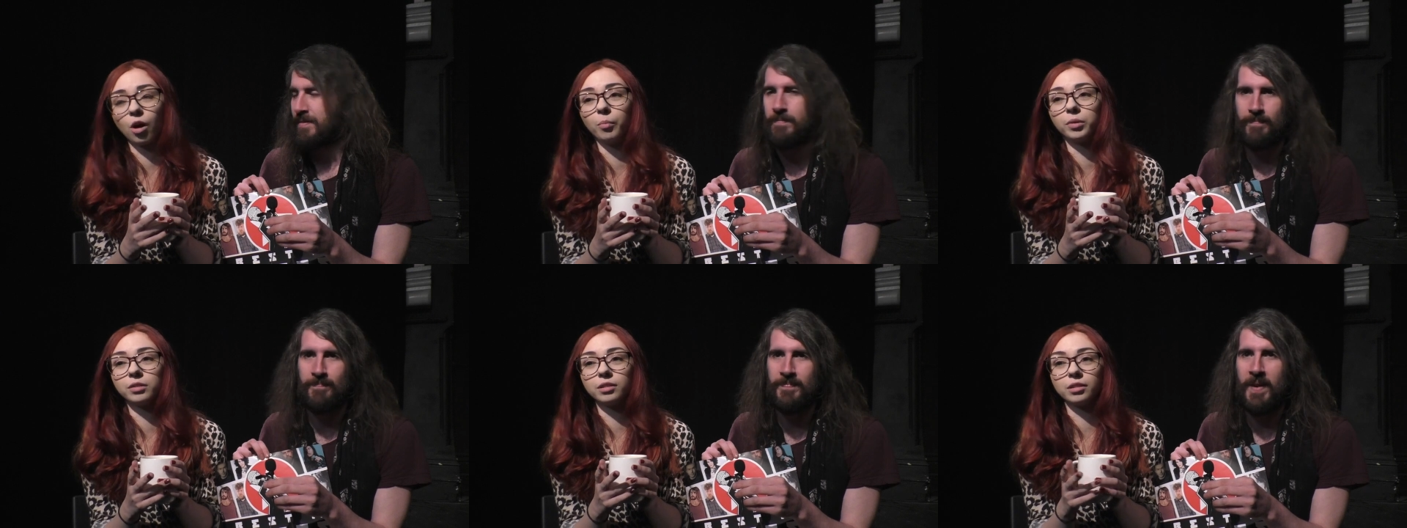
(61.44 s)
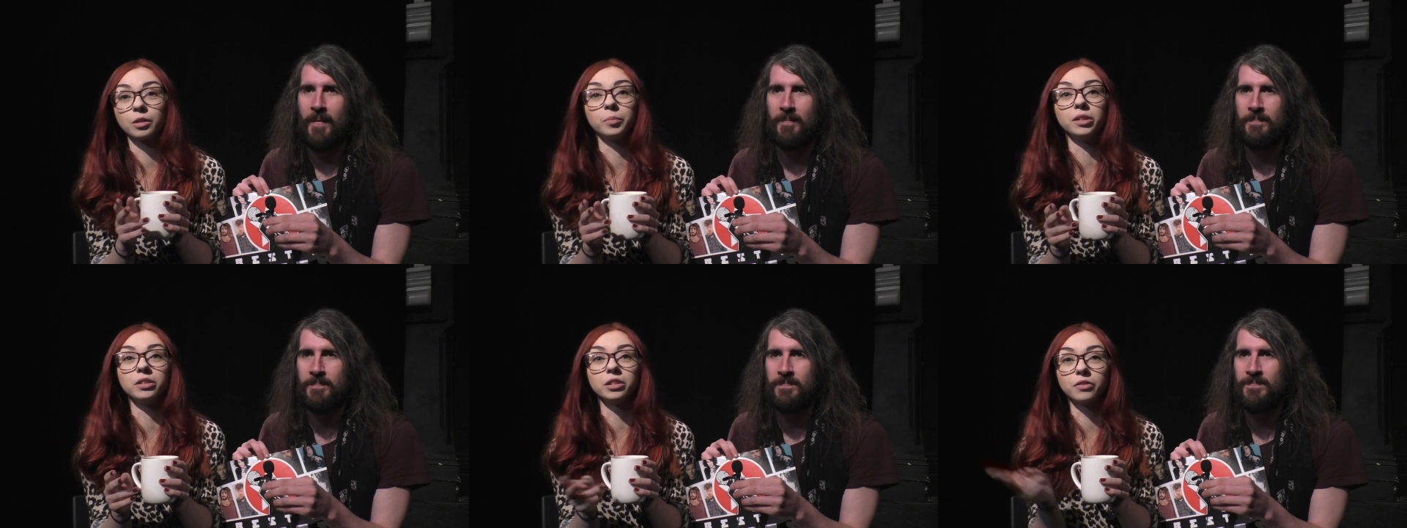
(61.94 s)
Speaker 1: of comedy, yeah.
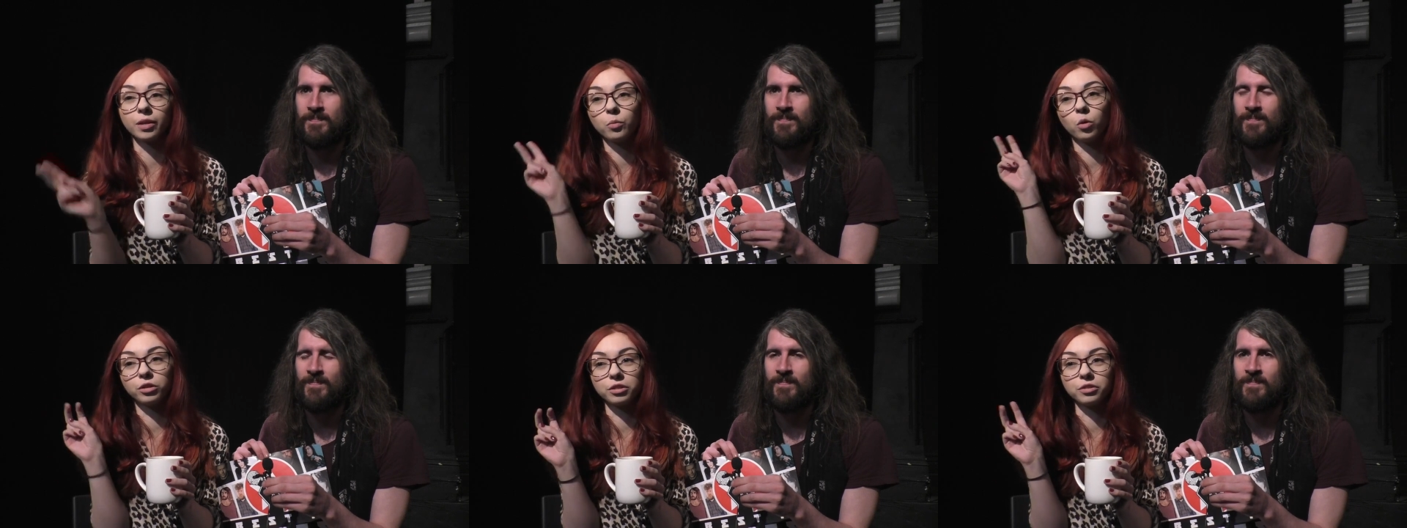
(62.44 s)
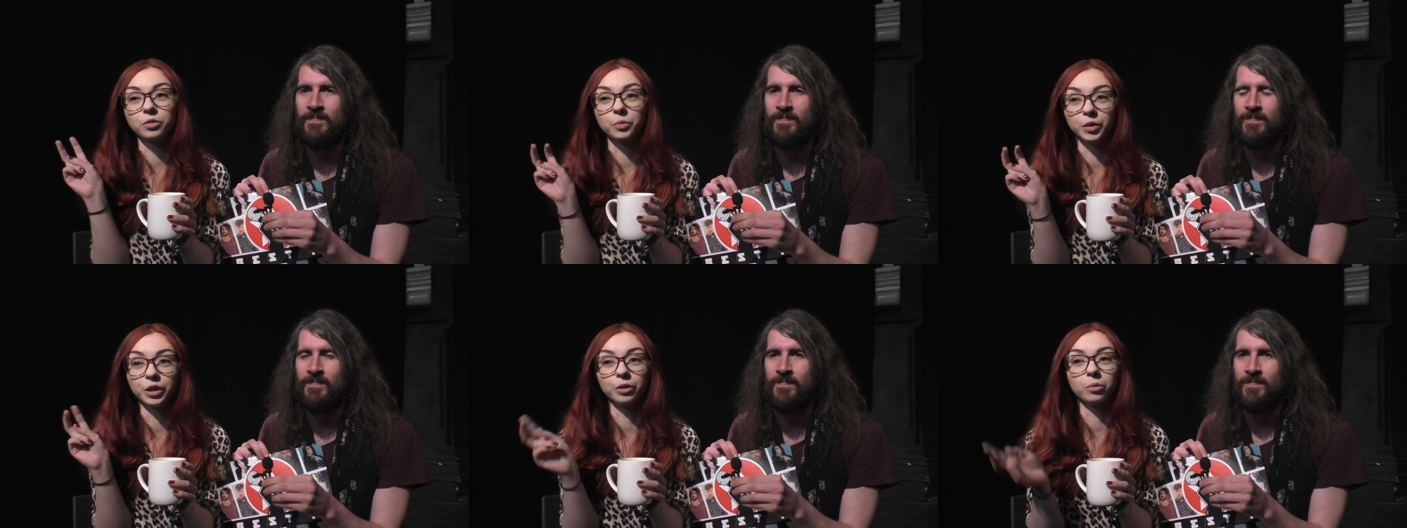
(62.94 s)
comedian they wanted to
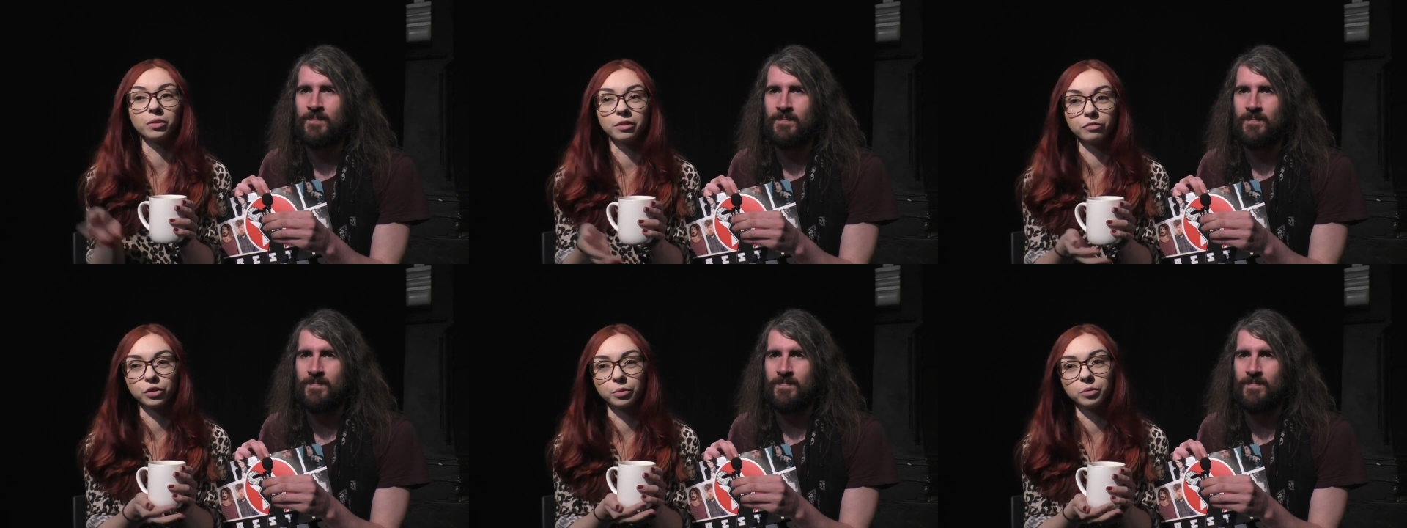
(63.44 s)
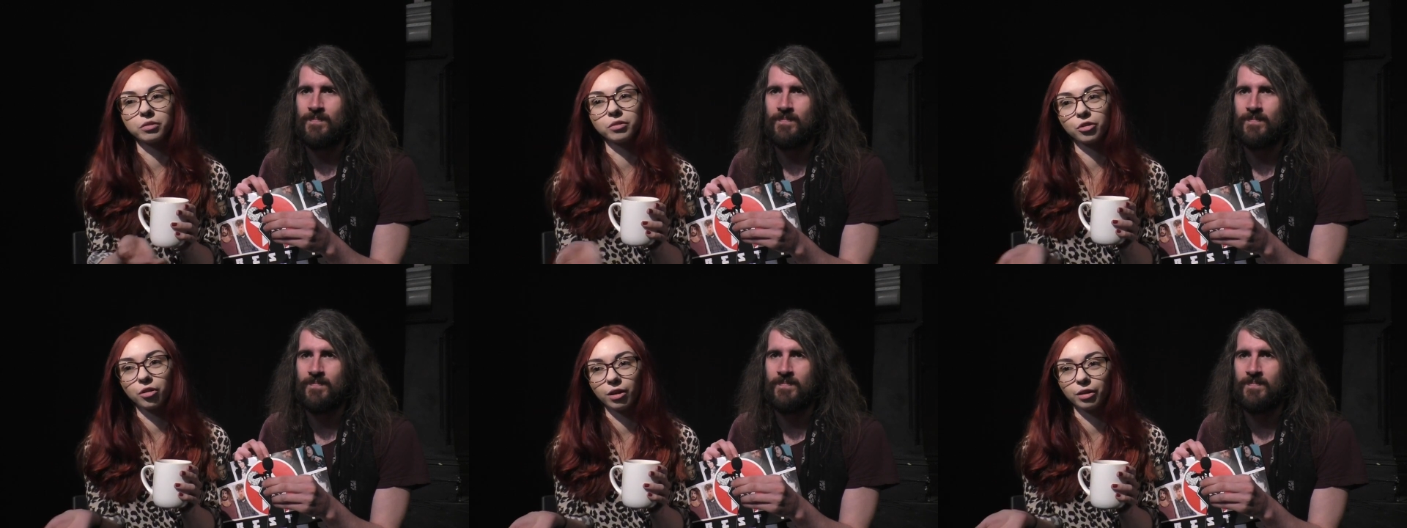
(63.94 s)
work with if she was going
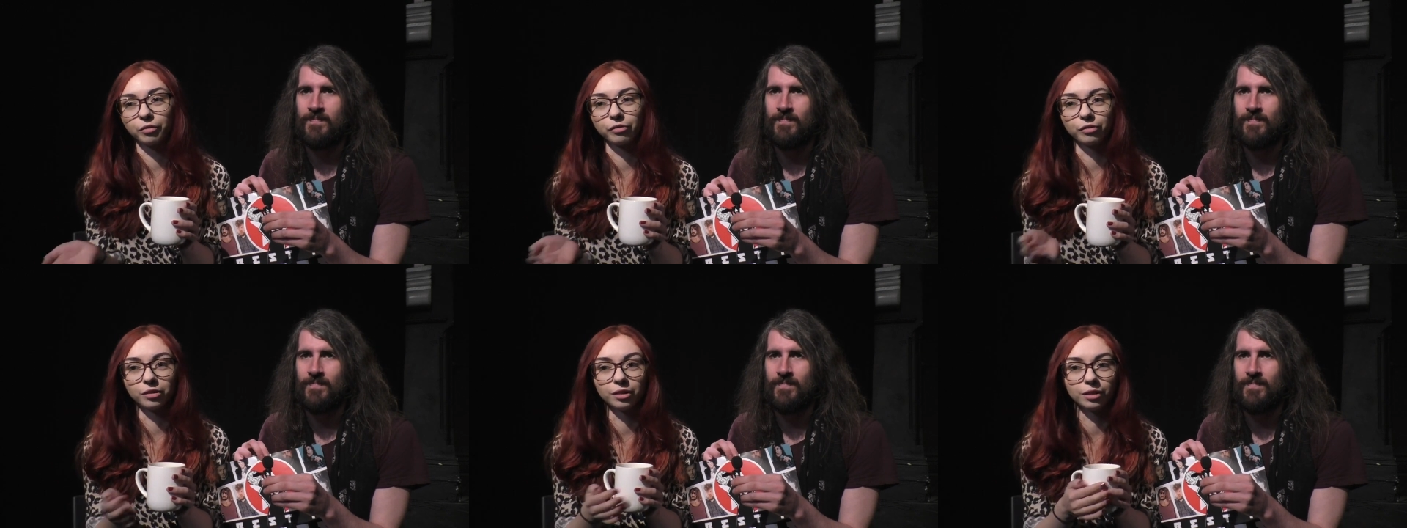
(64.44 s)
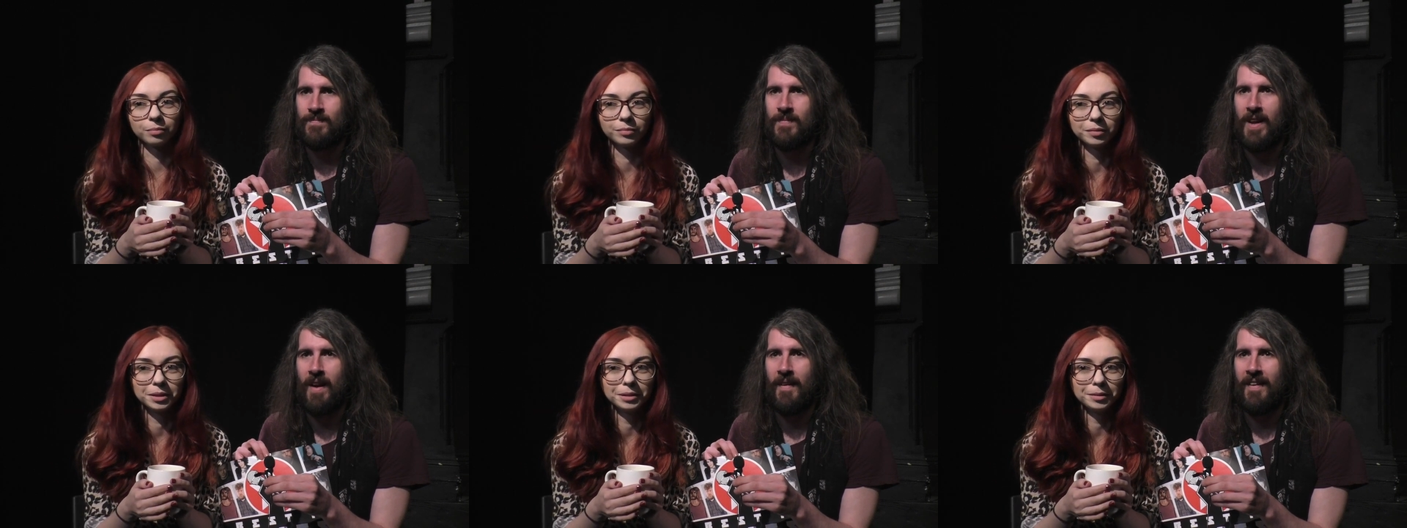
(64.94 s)
to crowdfund it.
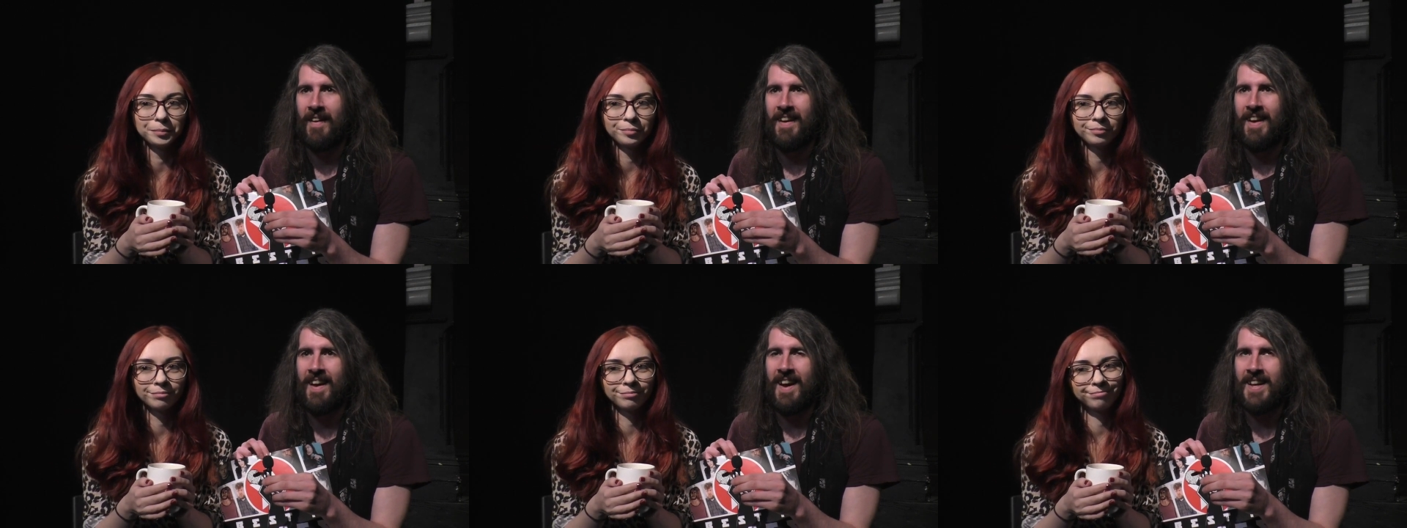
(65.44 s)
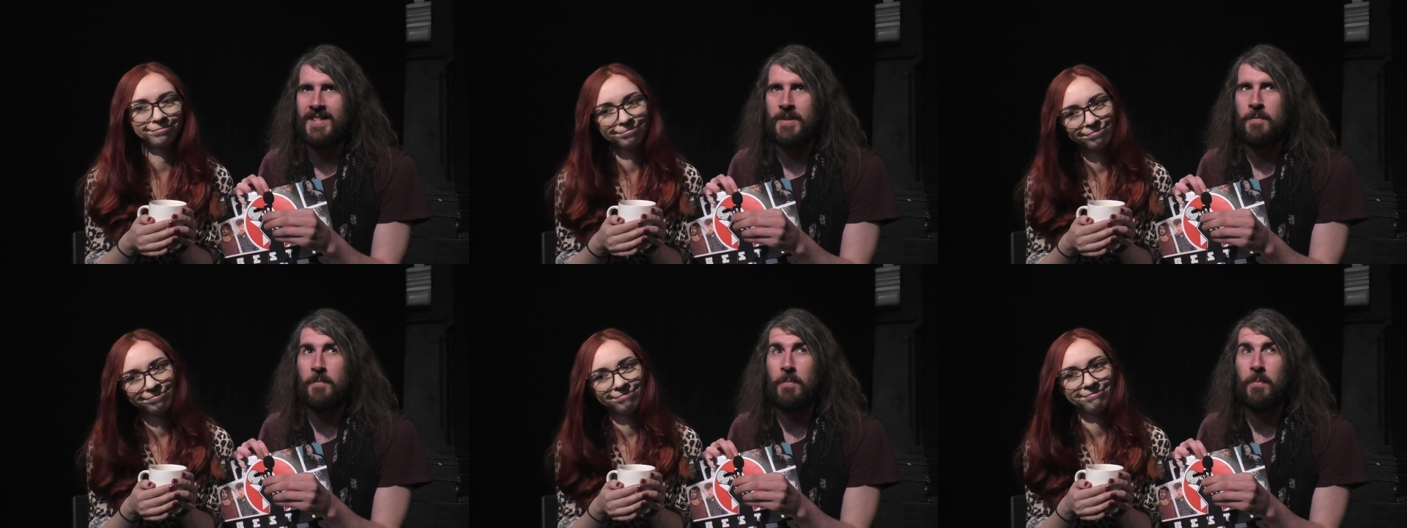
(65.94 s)
Yeah. Uh,
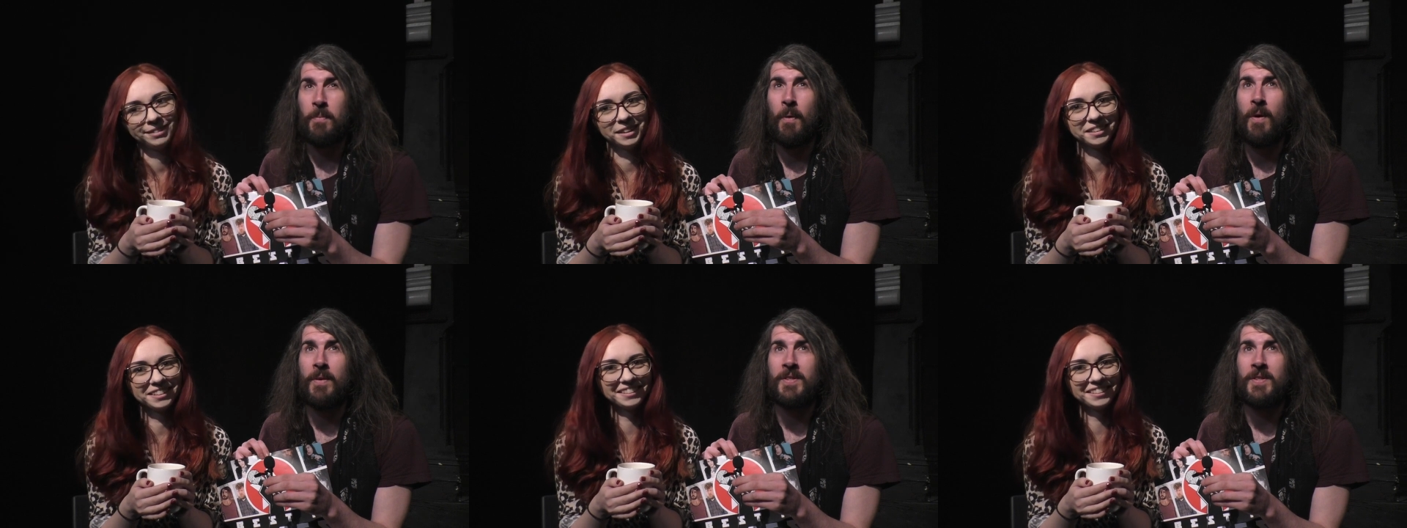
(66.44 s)
so what